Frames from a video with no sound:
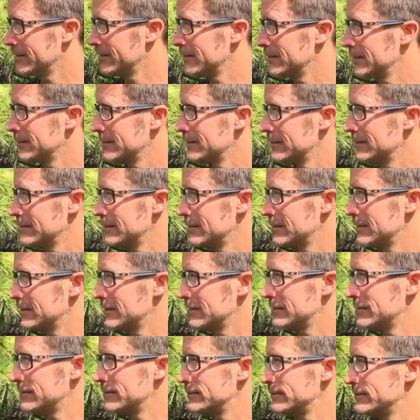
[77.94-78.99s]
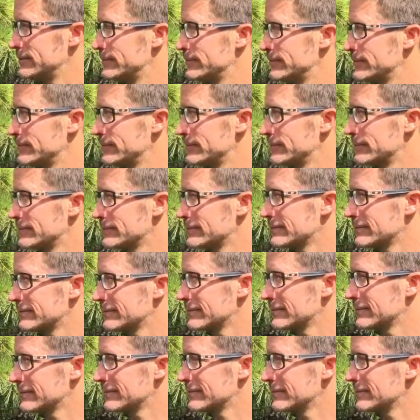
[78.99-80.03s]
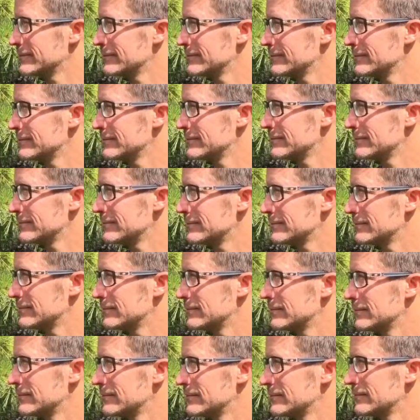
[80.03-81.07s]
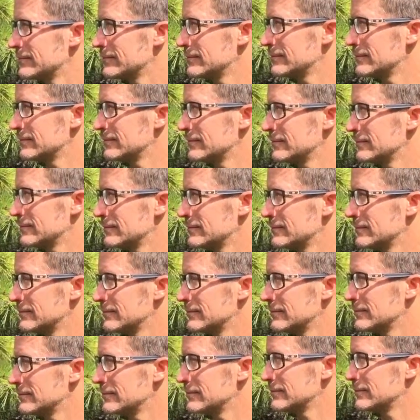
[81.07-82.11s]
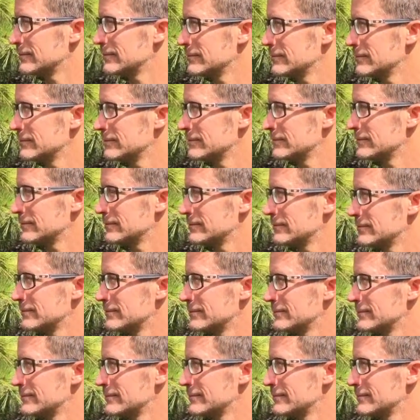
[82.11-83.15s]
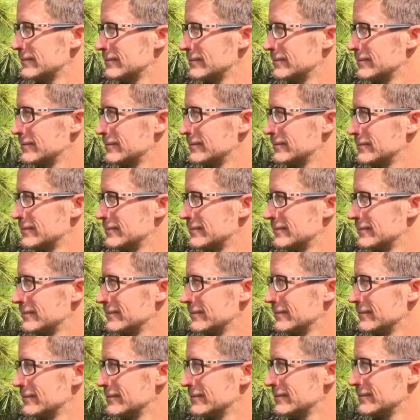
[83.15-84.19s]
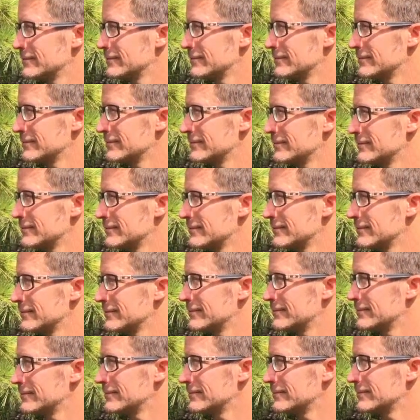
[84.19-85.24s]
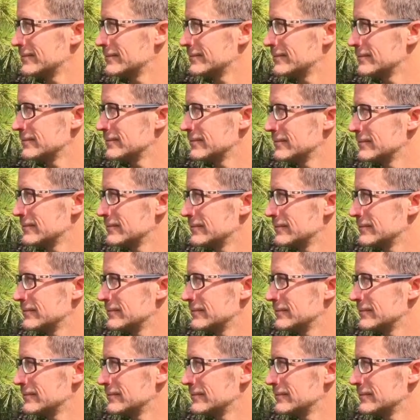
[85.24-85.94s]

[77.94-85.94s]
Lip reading: No words are spoken by the person on screen.